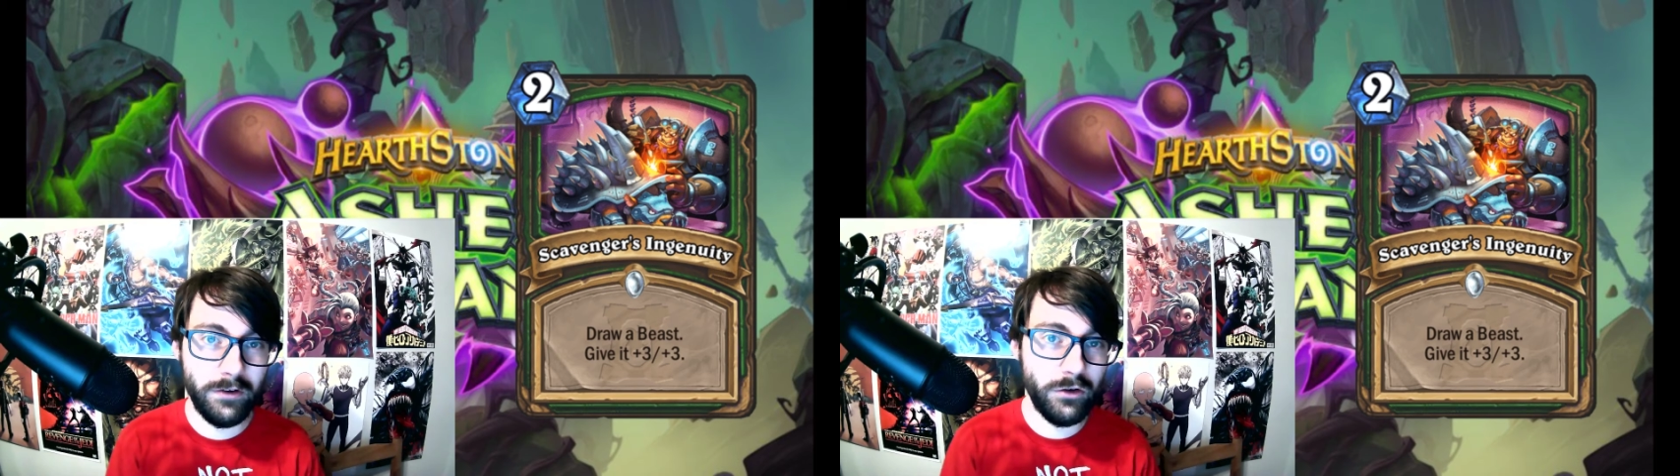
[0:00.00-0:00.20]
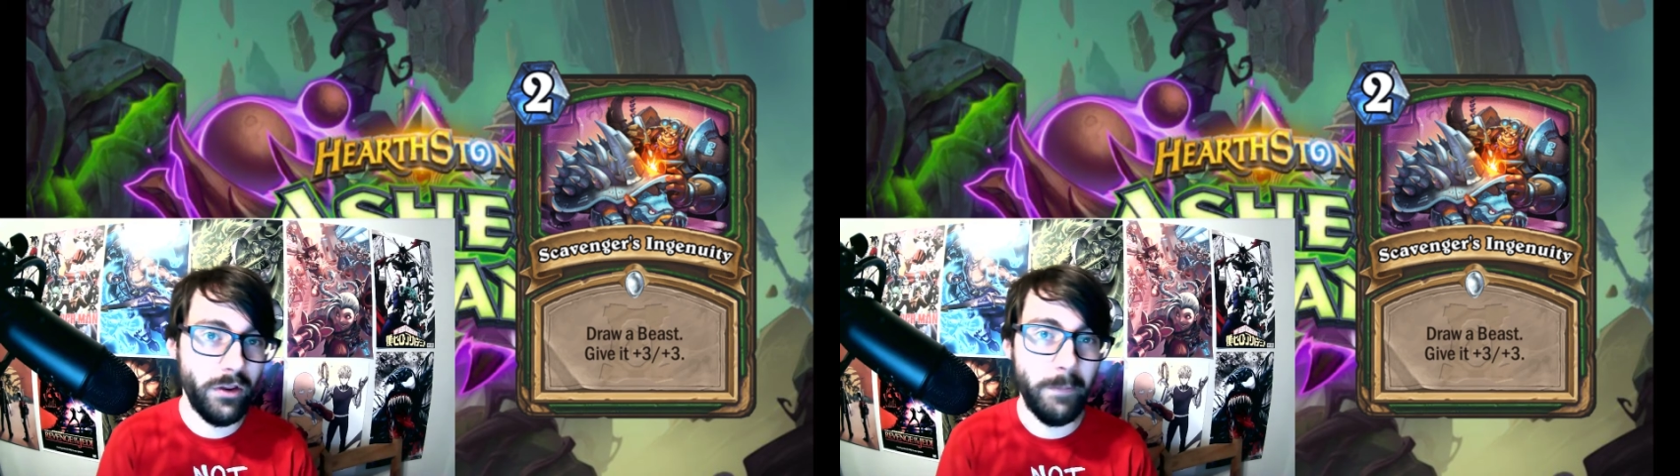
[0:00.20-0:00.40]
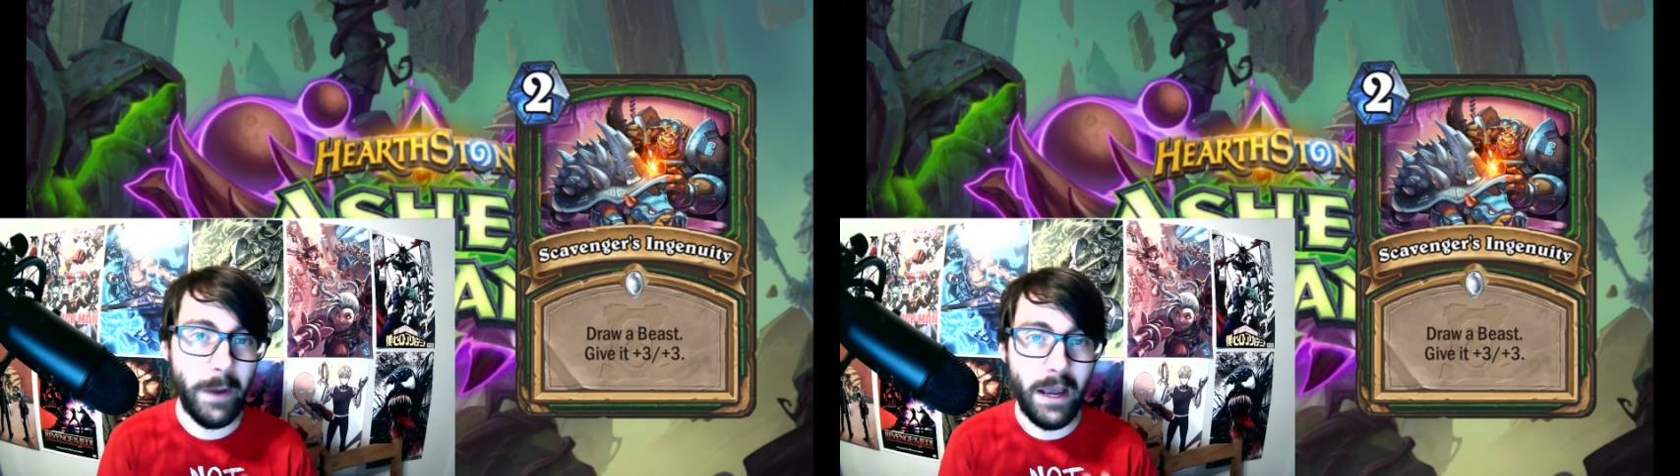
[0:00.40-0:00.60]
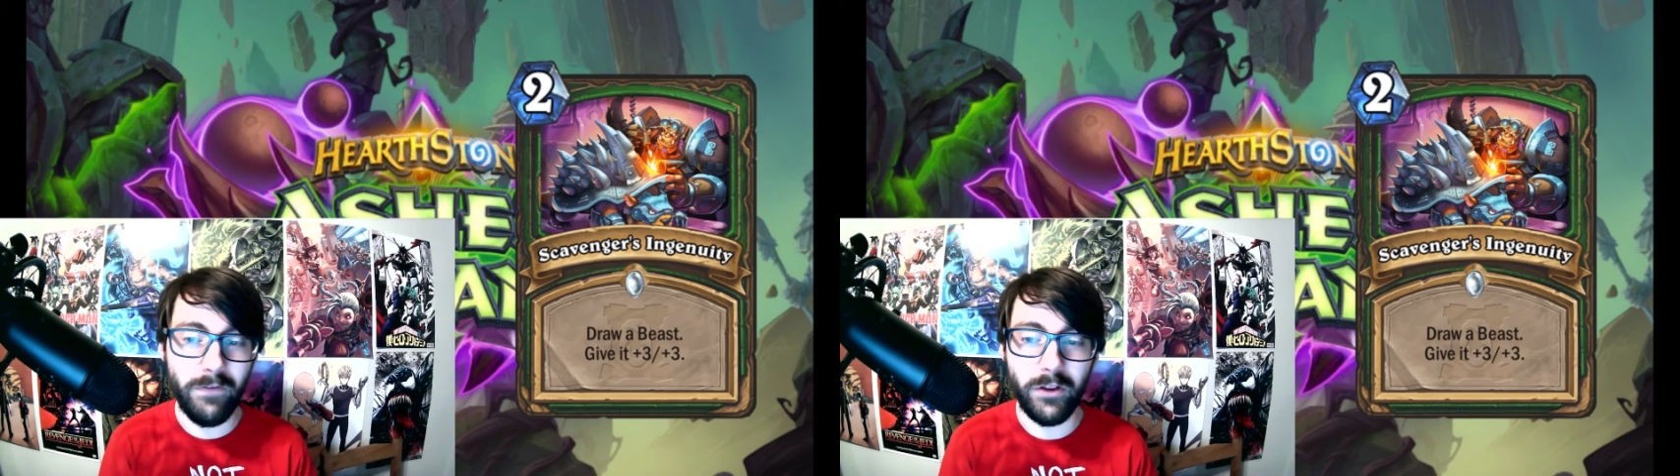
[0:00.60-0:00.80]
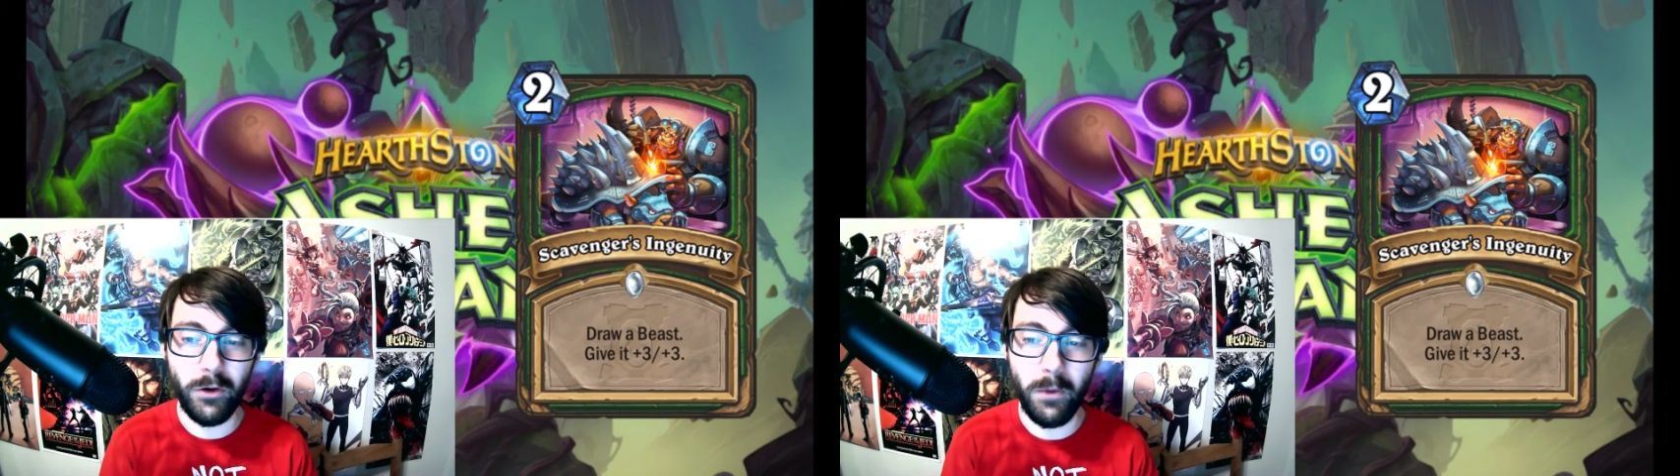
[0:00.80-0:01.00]
to them
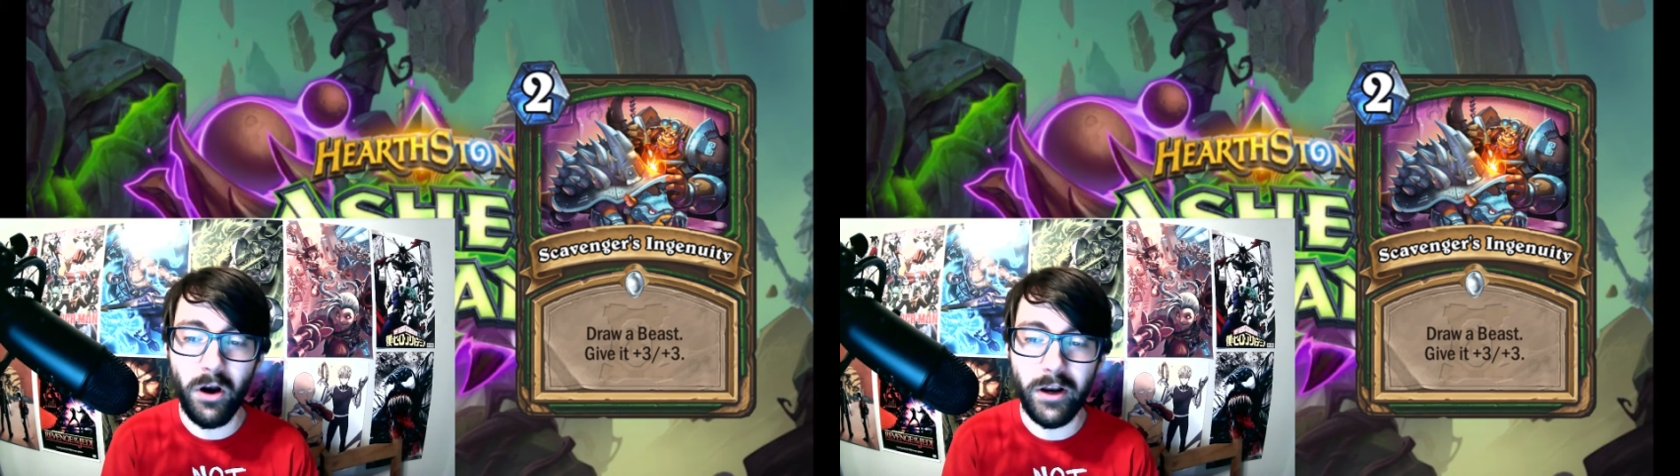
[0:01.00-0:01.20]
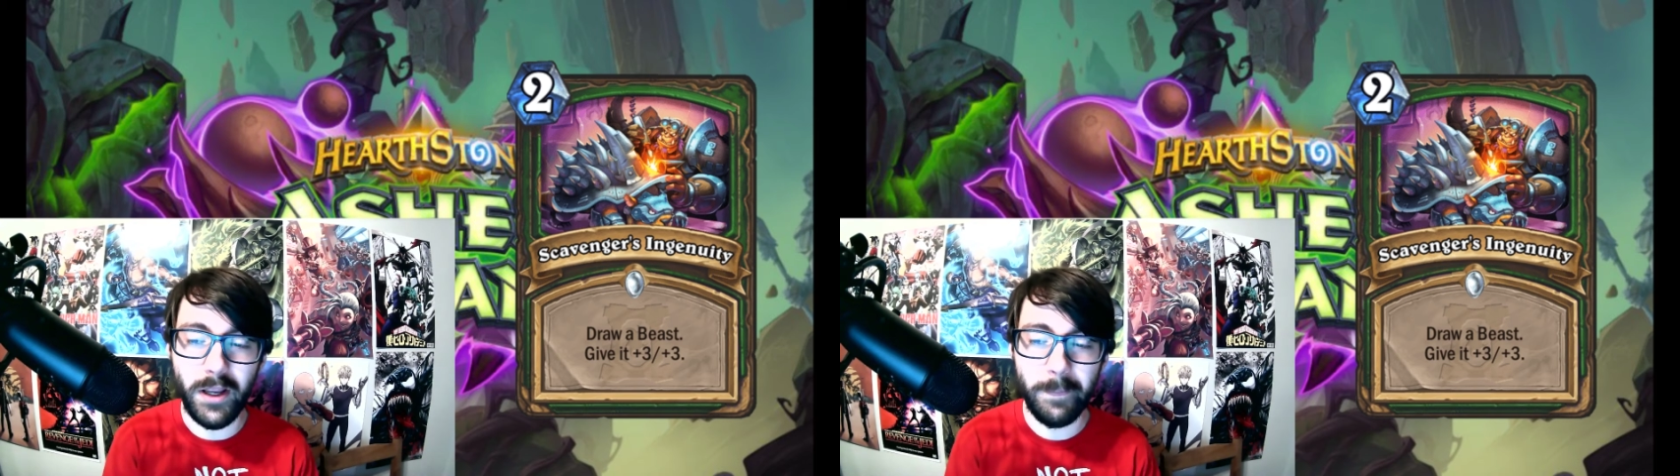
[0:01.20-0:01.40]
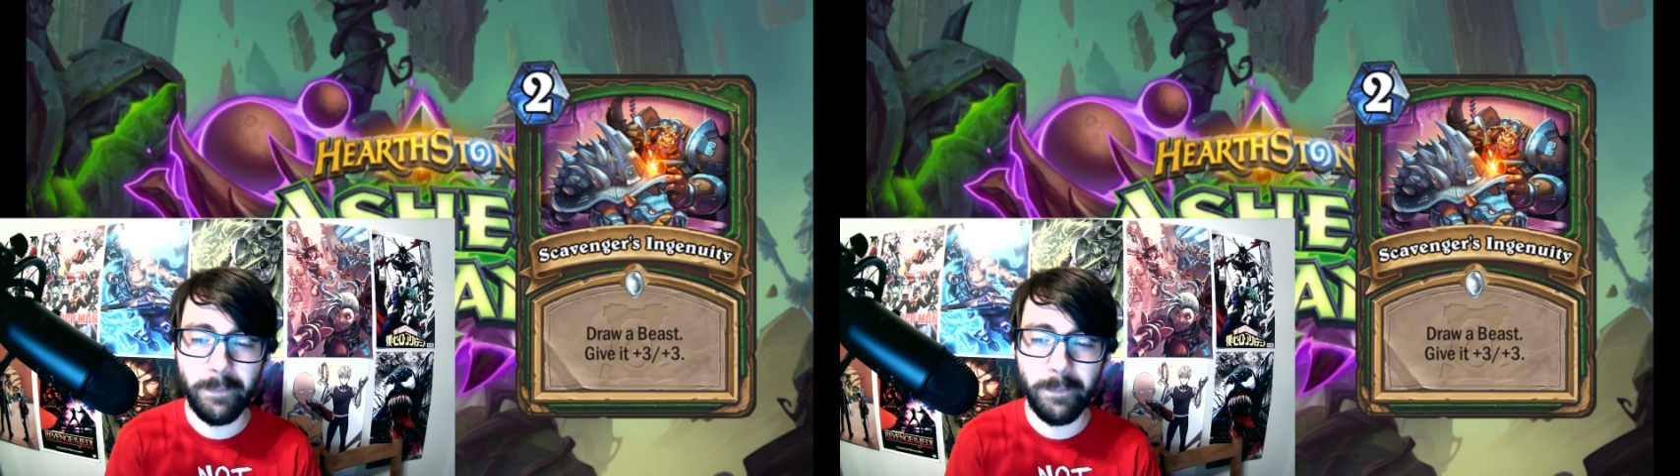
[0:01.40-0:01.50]
having their body,